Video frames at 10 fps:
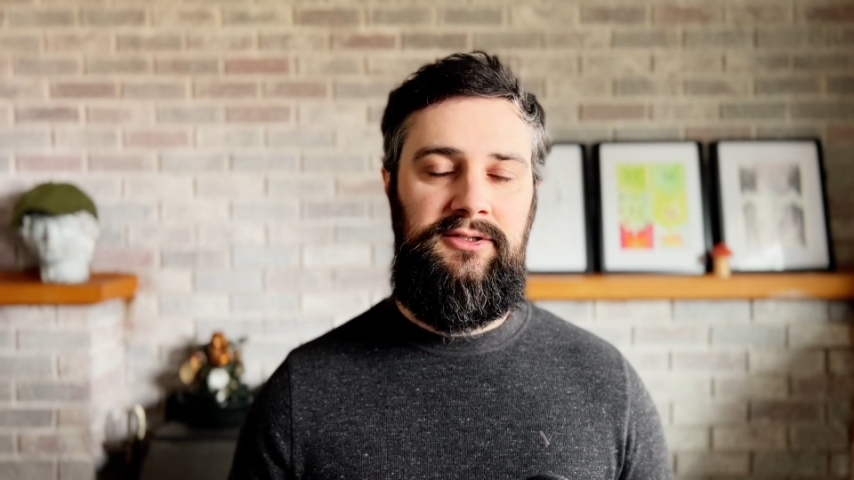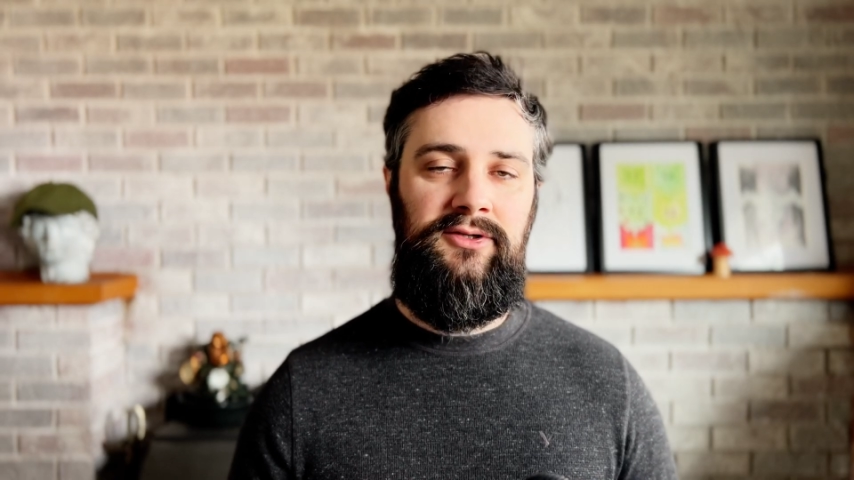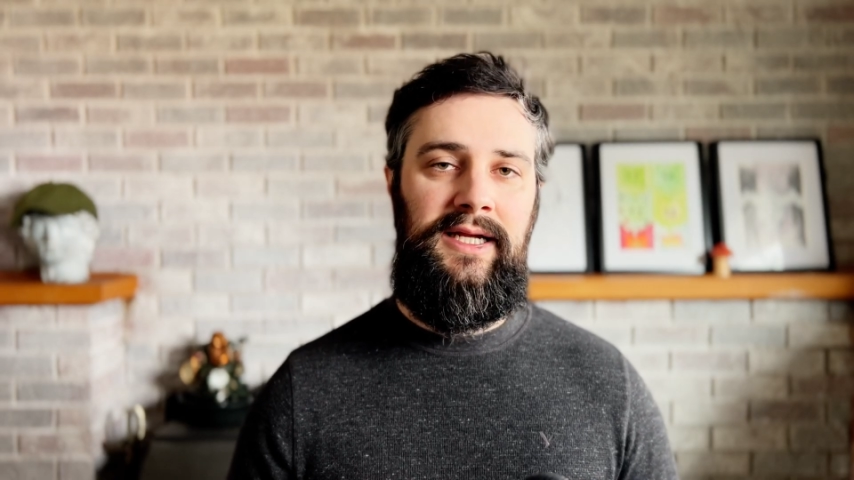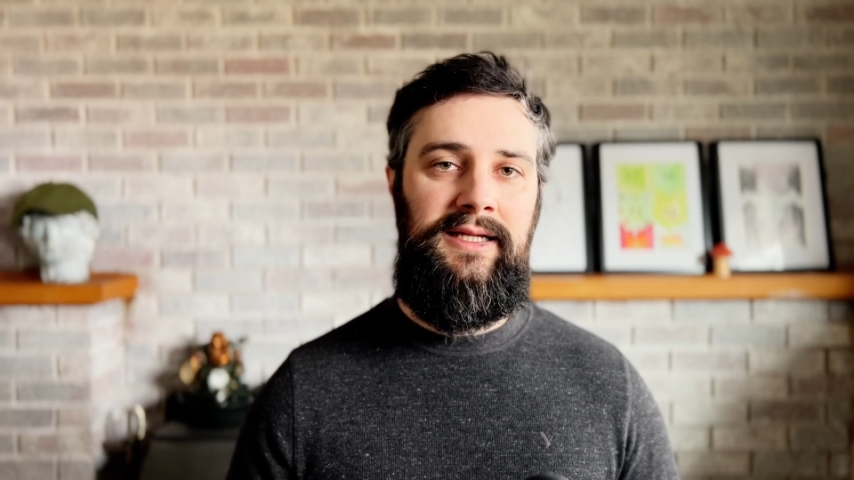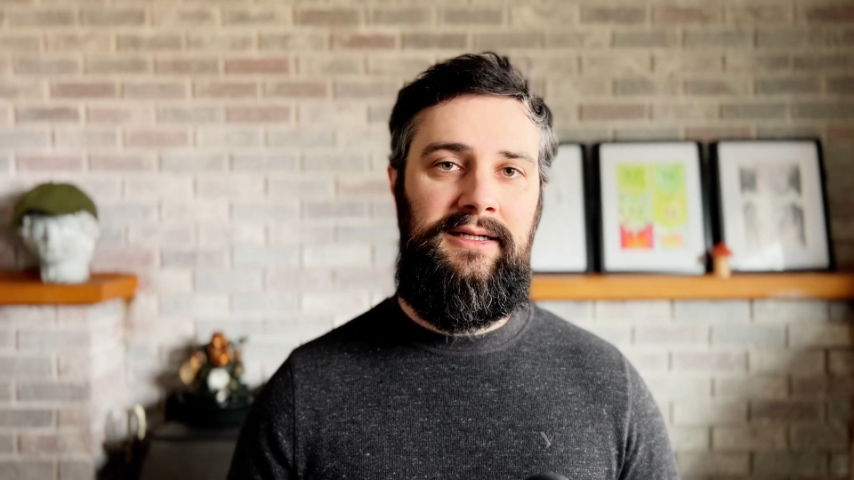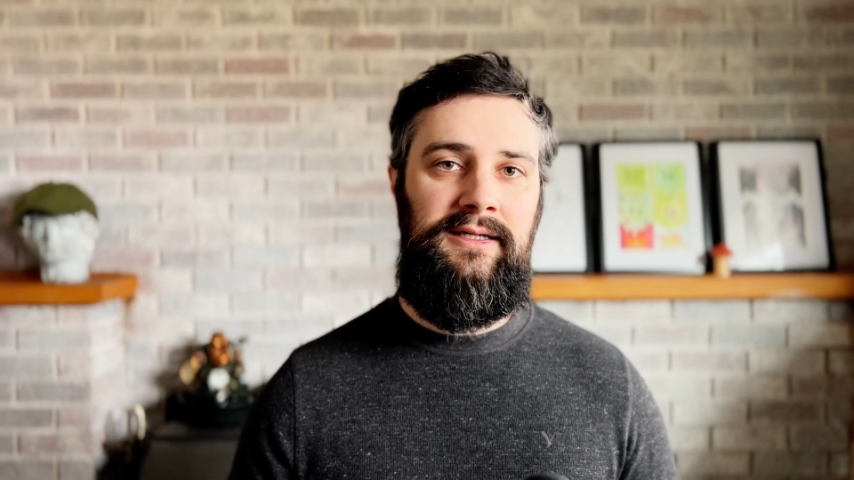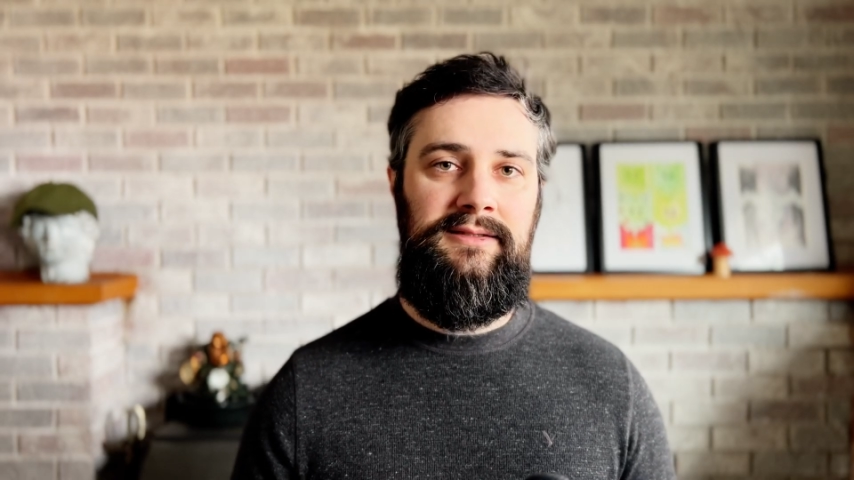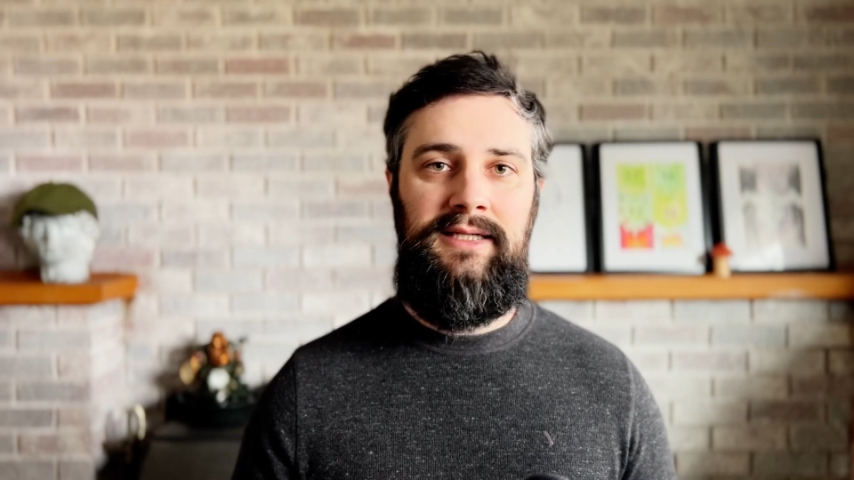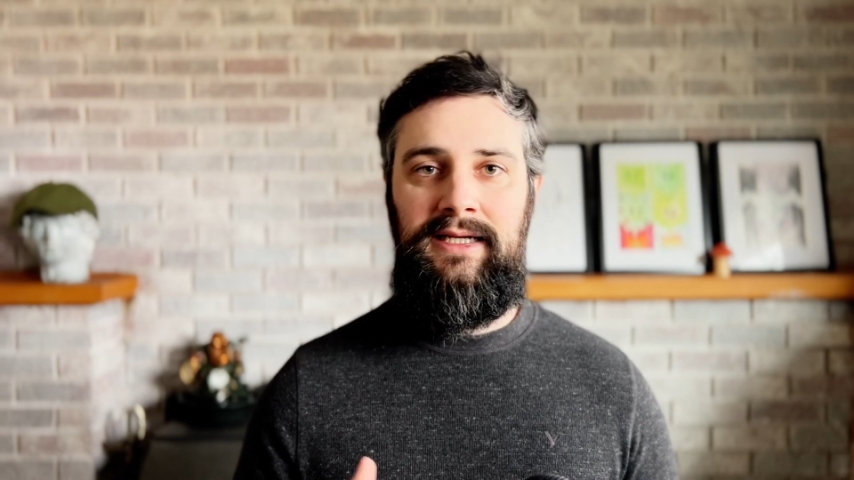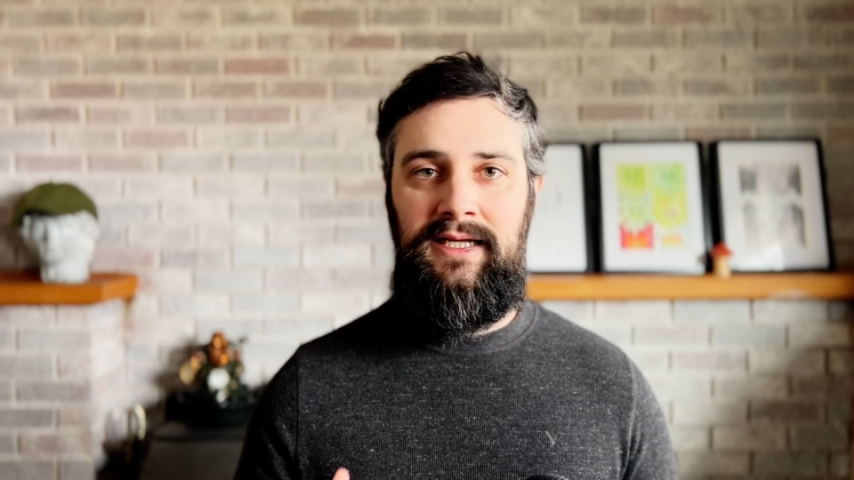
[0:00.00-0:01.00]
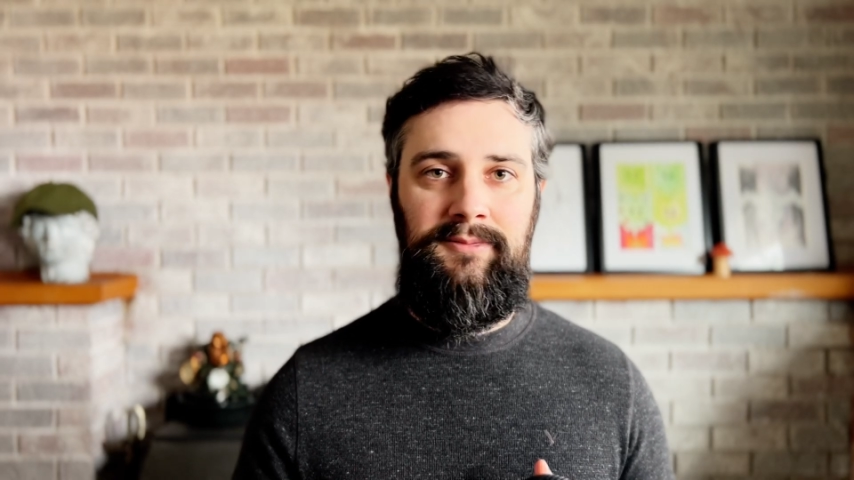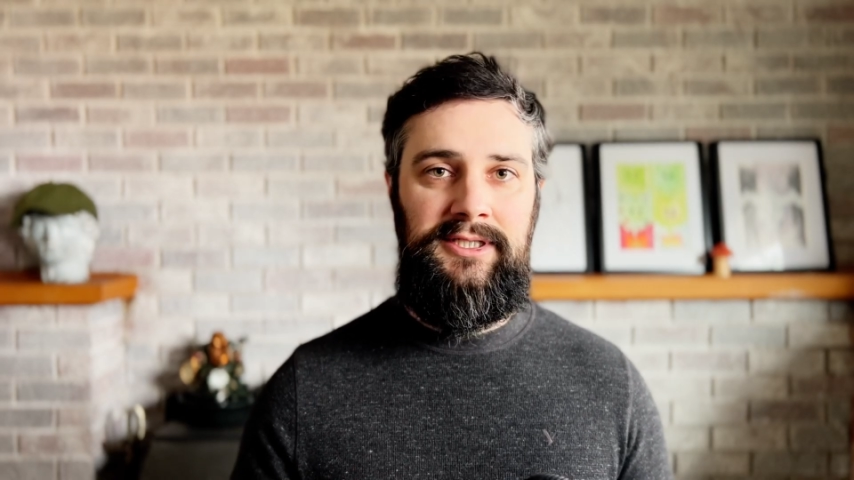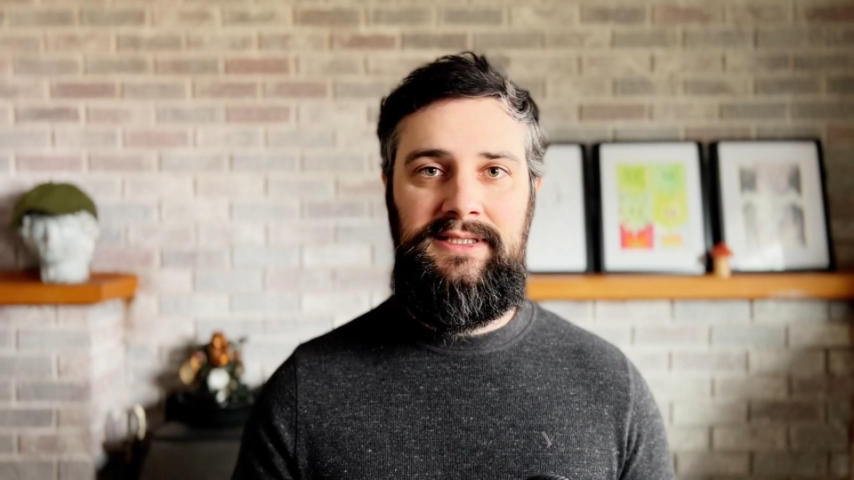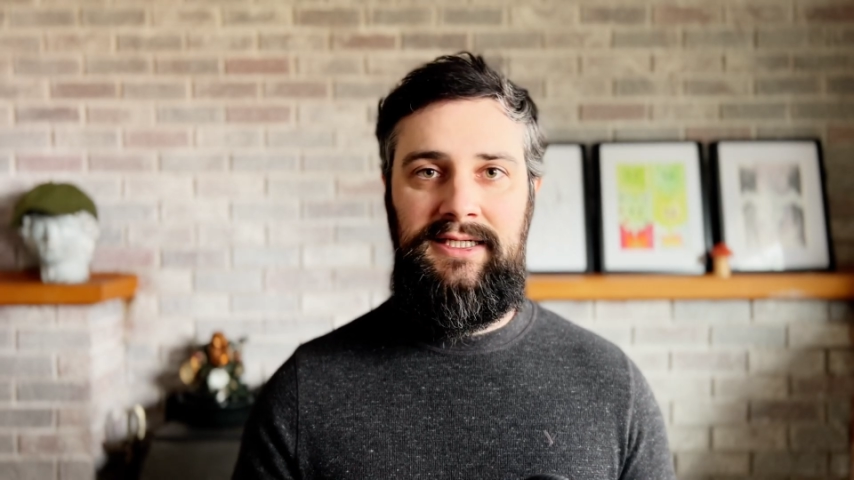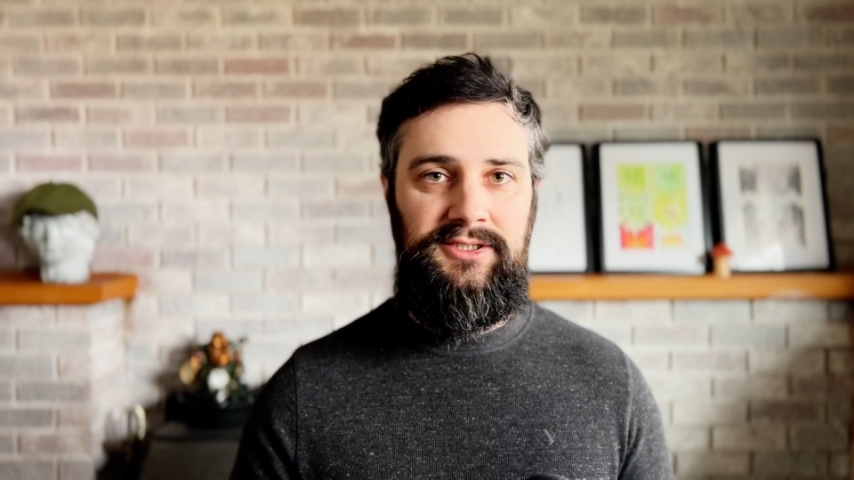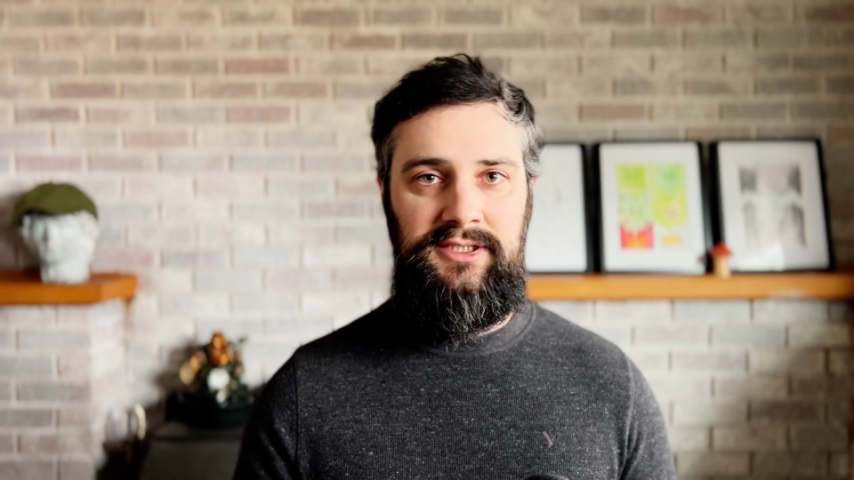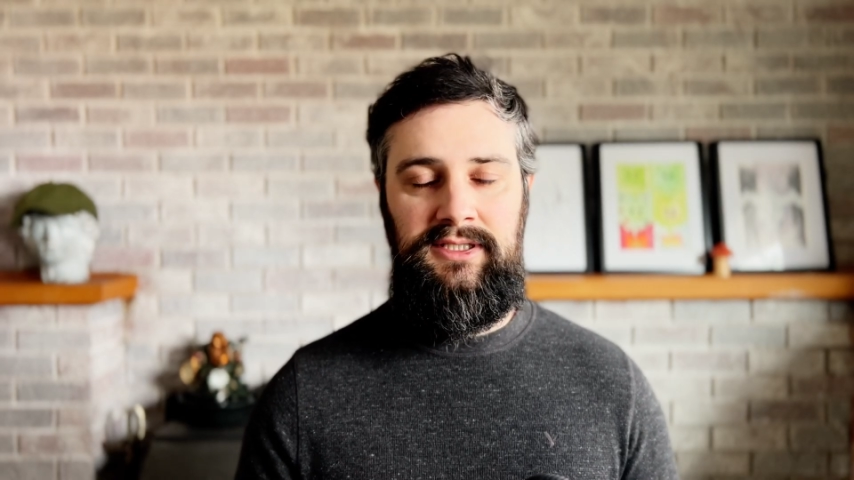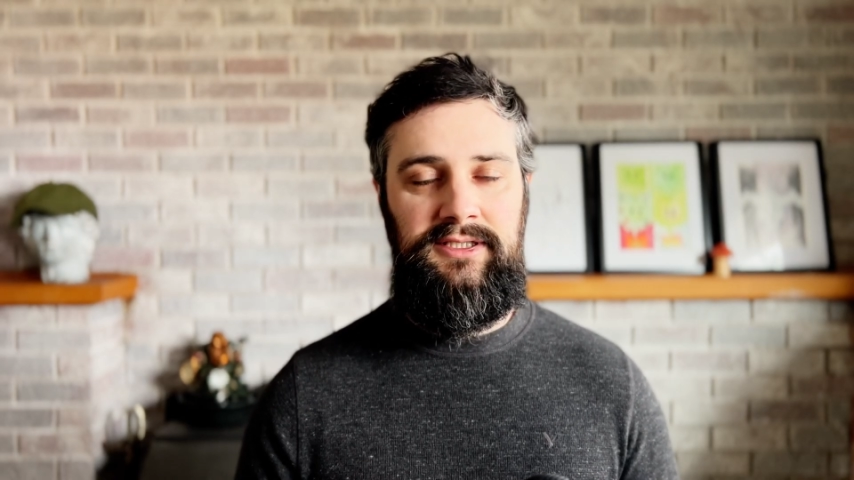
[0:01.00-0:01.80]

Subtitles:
creating a dynamic tension in the